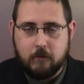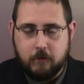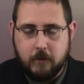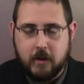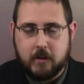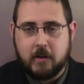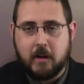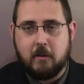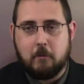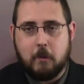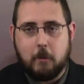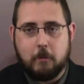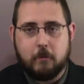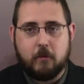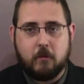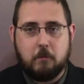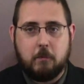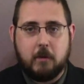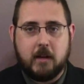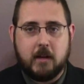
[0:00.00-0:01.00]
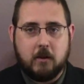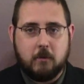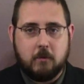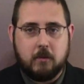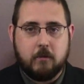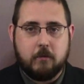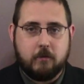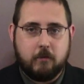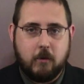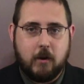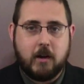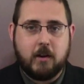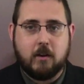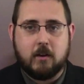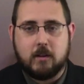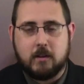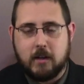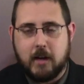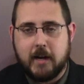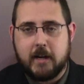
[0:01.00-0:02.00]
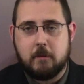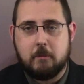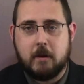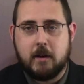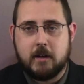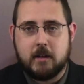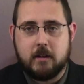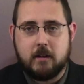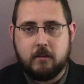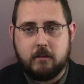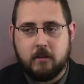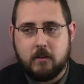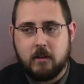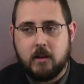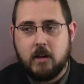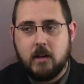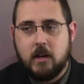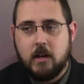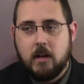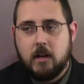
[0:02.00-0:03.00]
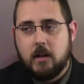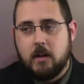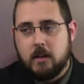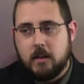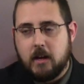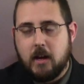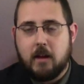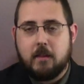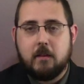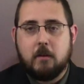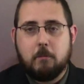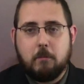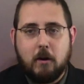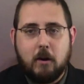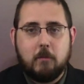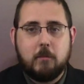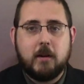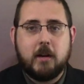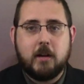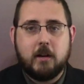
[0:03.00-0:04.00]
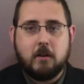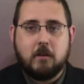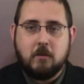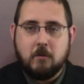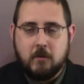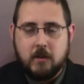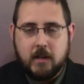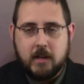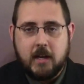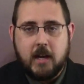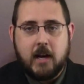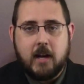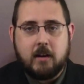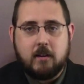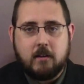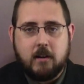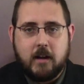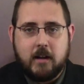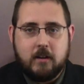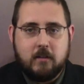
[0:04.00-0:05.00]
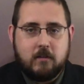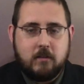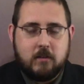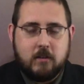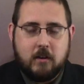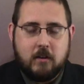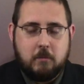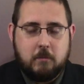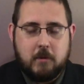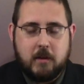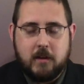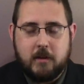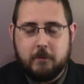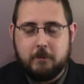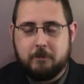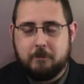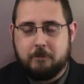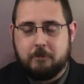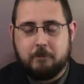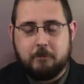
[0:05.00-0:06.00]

In fact, I remember speaking with a friend online about it, and he said, yeah, they're probably going to do it again, and it's going to be,